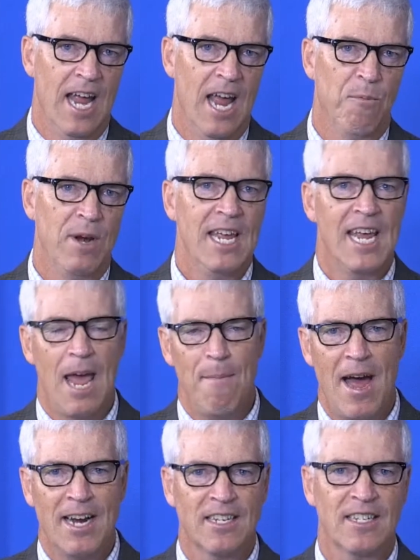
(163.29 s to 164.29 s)
And when he came
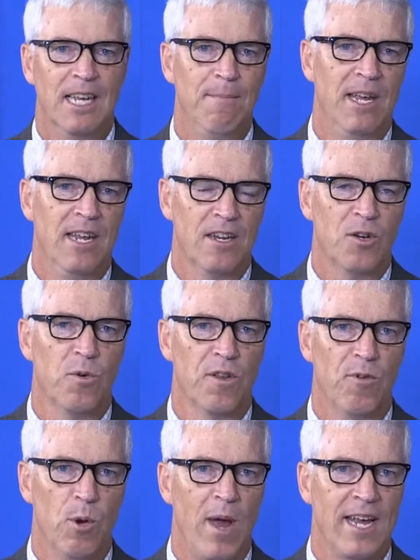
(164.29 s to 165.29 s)
back to see me 2 or
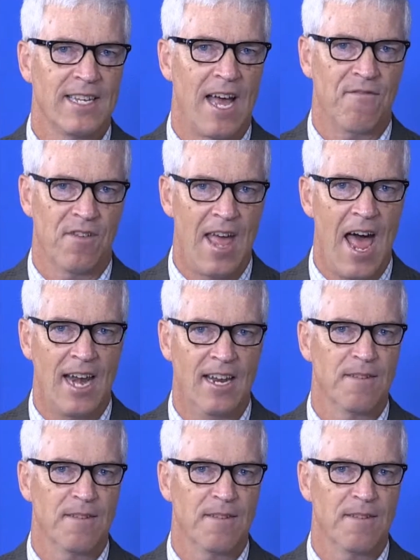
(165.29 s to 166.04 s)
3 weeks after that,